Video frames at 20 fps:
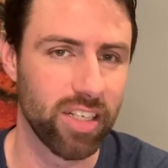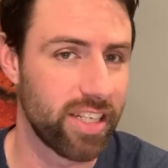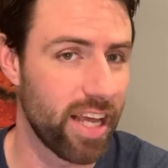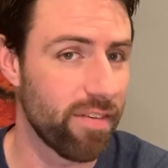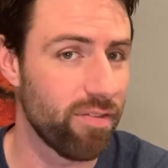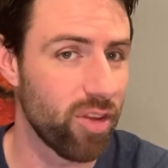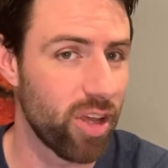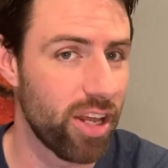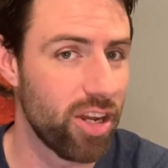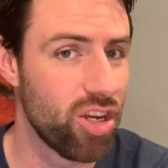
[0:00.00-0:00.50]

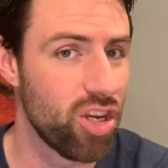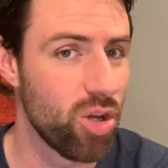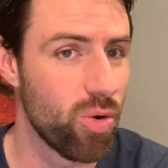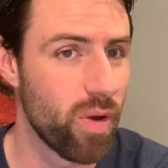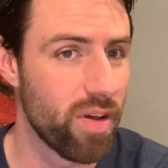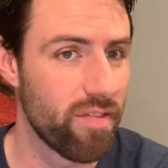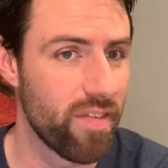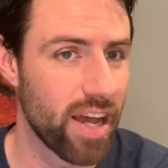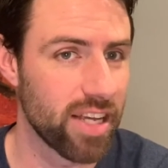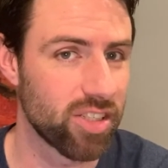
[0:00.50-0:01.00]
definitely on new
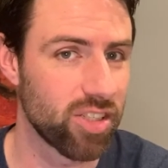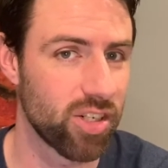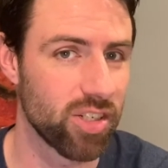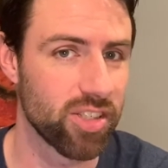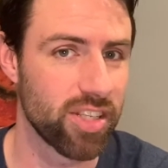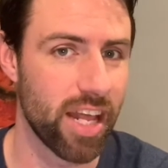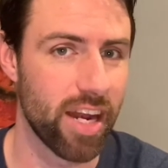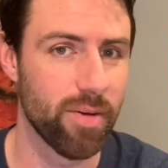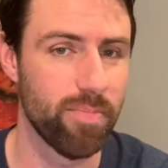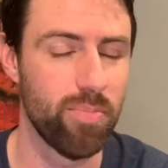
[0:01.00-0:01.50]

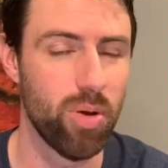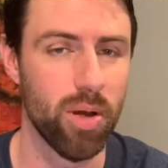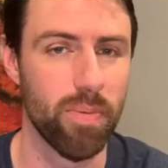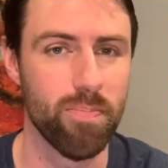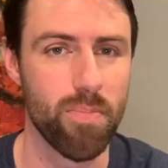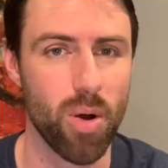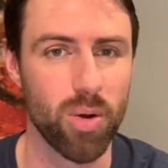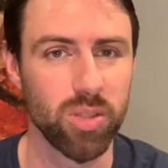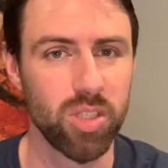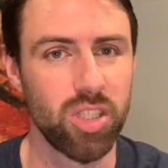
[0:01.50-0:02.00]
investors that have put
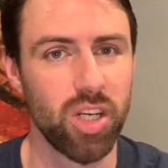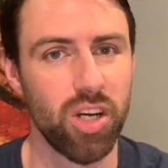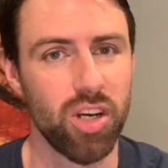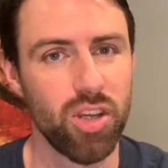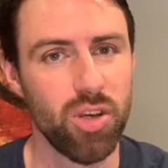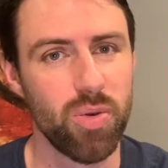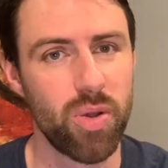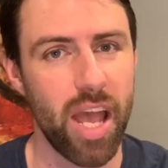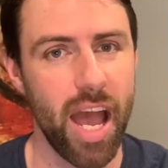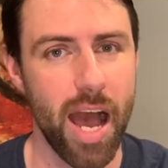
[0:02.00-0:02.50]
most of their
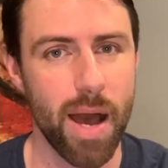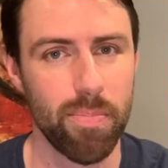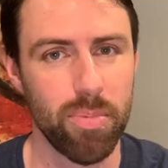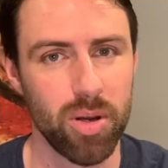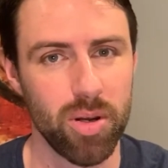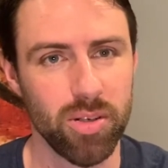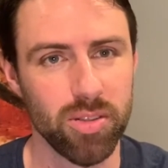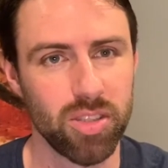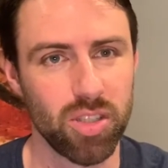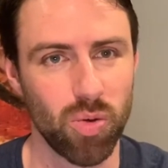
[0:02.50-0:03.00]
new
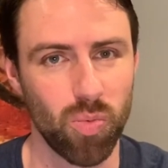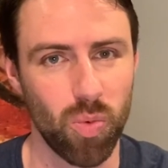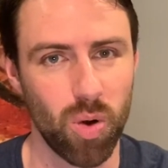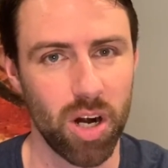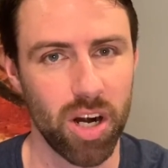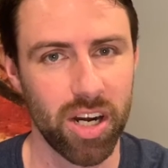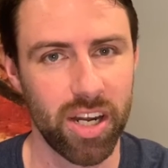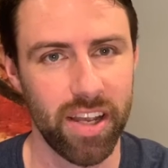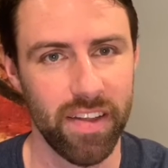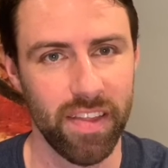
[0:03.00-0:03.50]
capital to
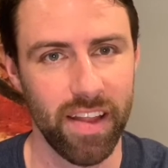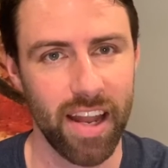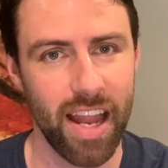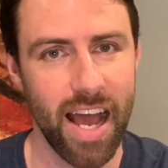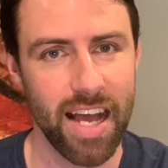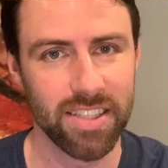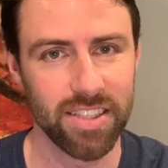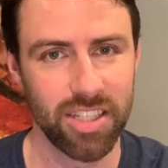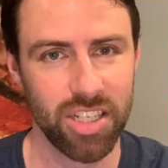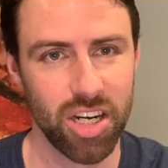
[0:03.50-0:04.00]
work in the
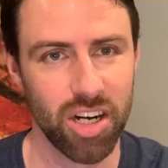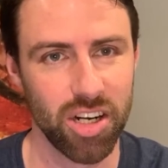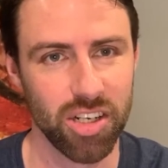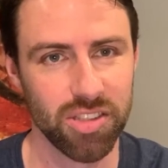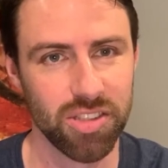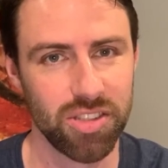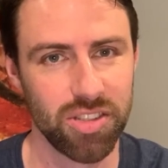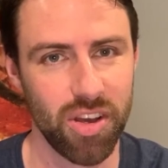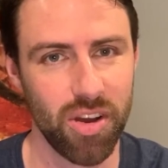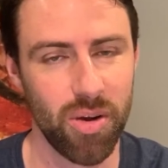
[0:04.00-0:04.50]
last year or
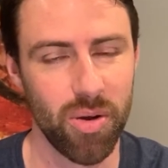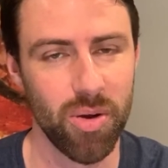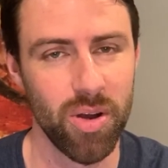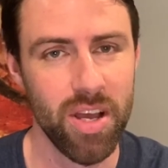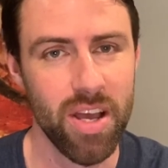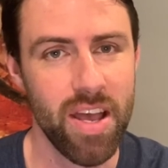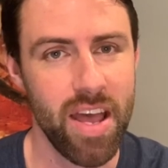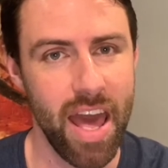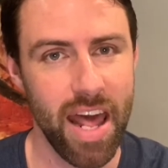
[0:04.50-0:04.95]
so